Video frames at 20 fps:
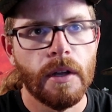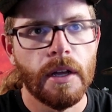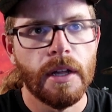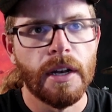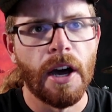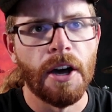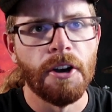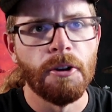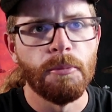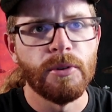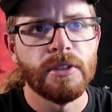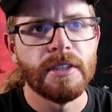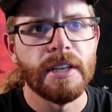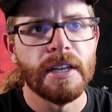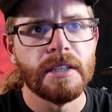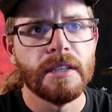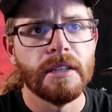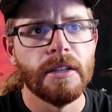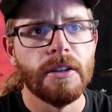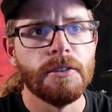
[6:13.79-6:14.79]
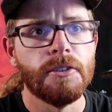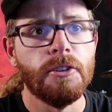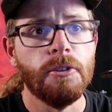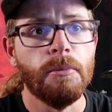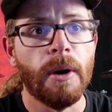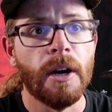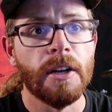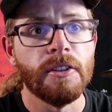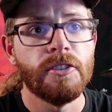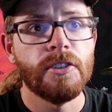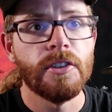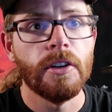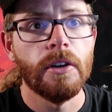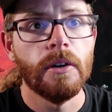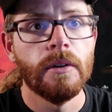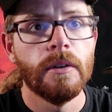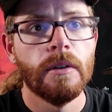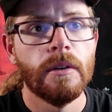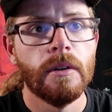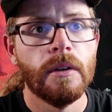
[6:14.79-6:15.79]
And 100% is a little too much, so
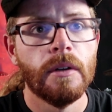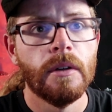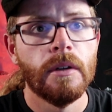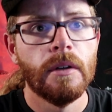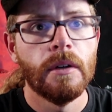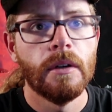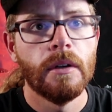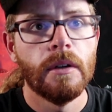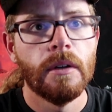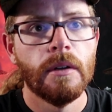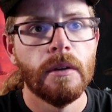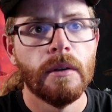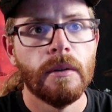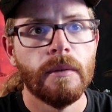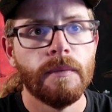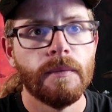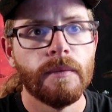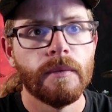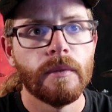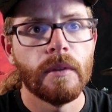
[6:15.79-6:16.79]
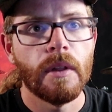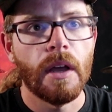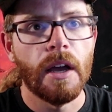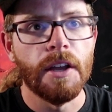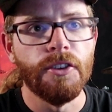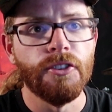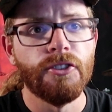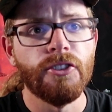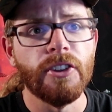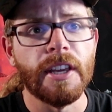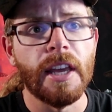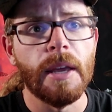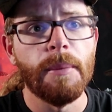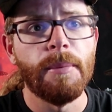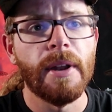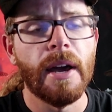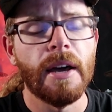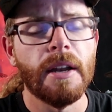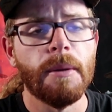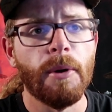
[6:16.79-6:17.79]
I usually keep
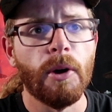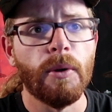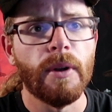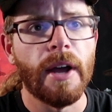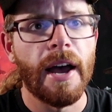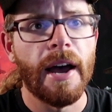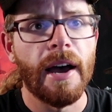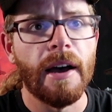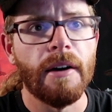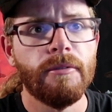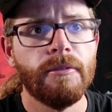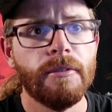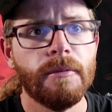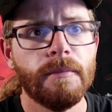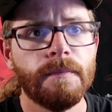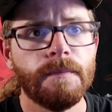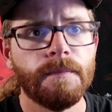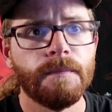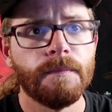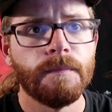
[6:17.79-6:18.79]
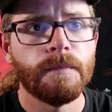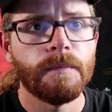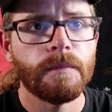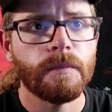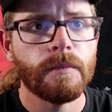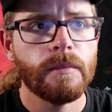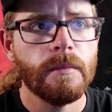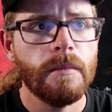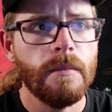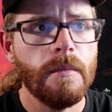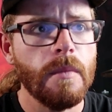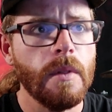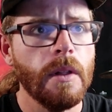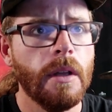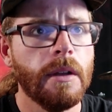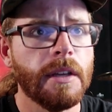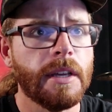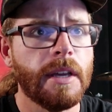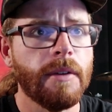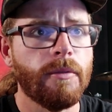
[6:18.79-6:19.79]
it at about half,
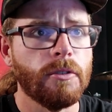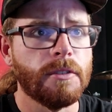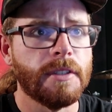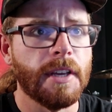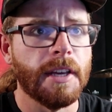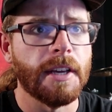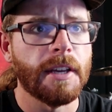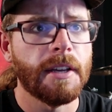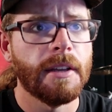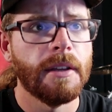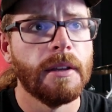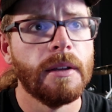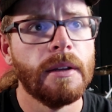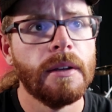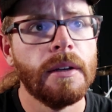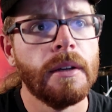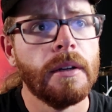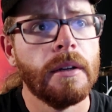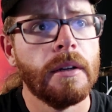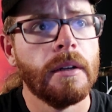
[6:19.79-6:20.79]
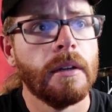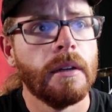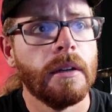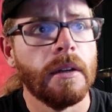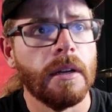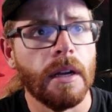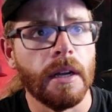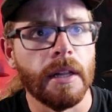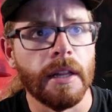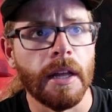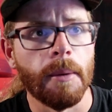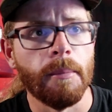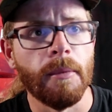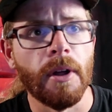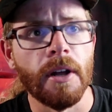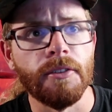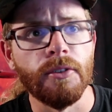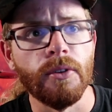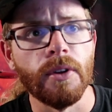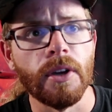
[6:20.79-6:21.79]
give or take. And I'm
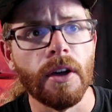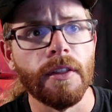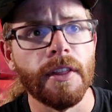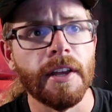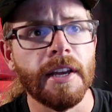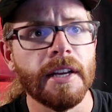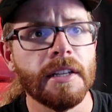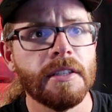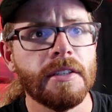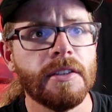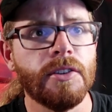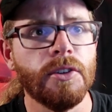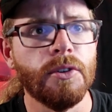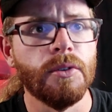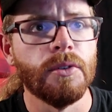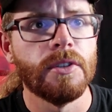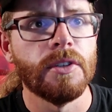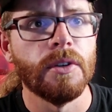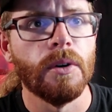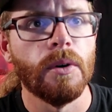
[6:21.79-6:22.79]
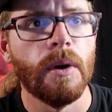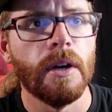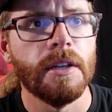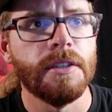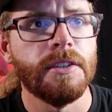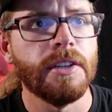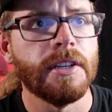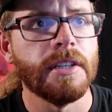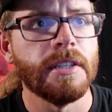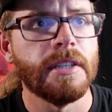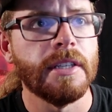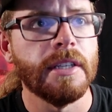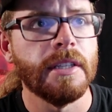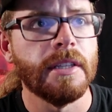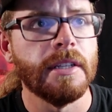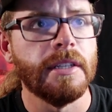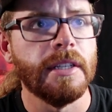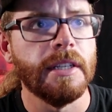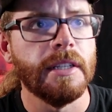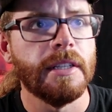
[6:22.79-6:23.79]
not doing all the hits too, so as you can see
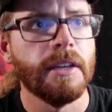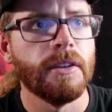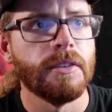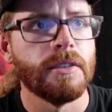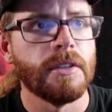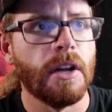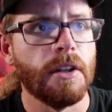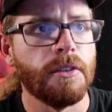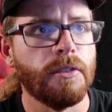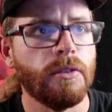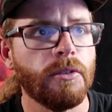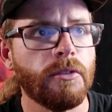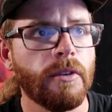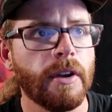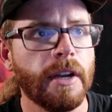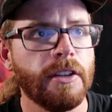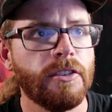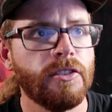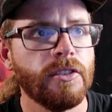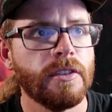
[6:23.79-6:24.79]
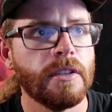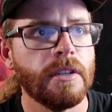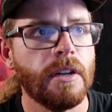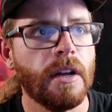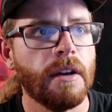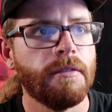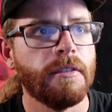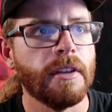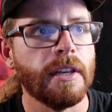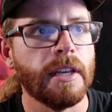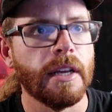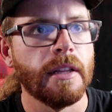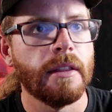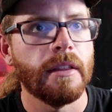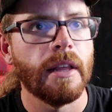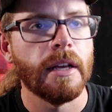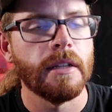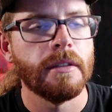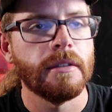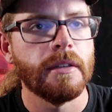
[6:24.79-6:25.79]
the detail's not too great, just enough to get
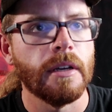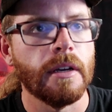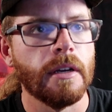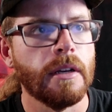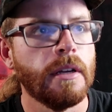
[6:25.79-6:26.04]
that